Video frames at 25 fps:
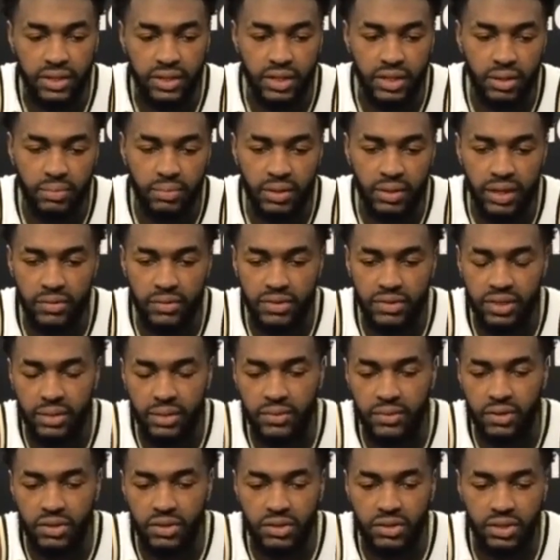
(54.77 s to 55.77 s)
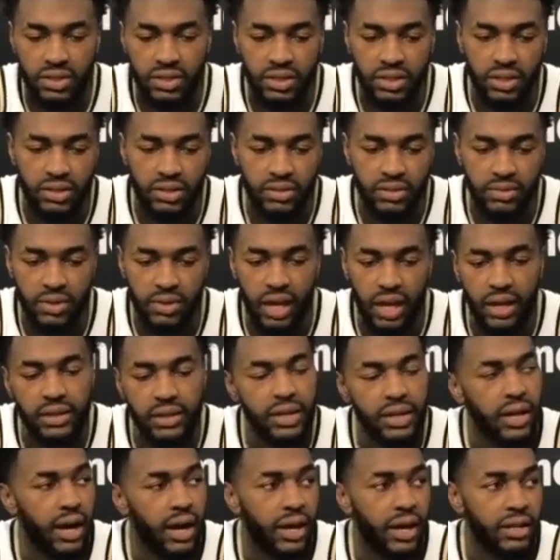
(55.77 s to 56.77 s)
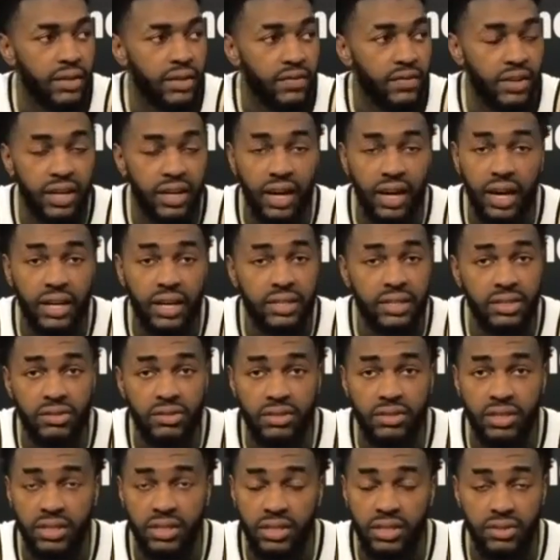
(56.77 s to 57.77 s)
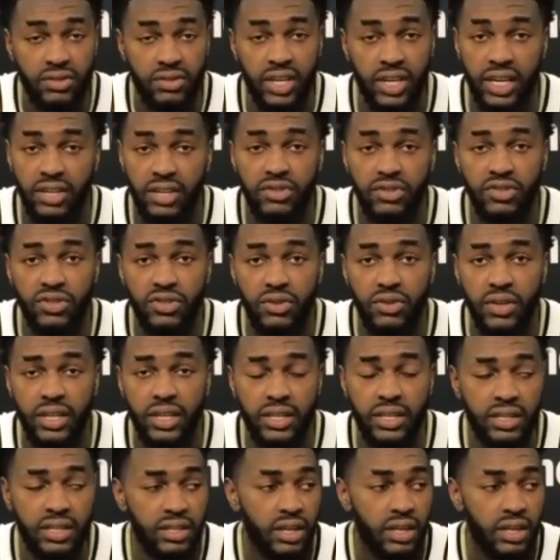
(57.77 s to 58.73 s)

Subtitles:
You know, playing with some of those higher level guys, you get used to it.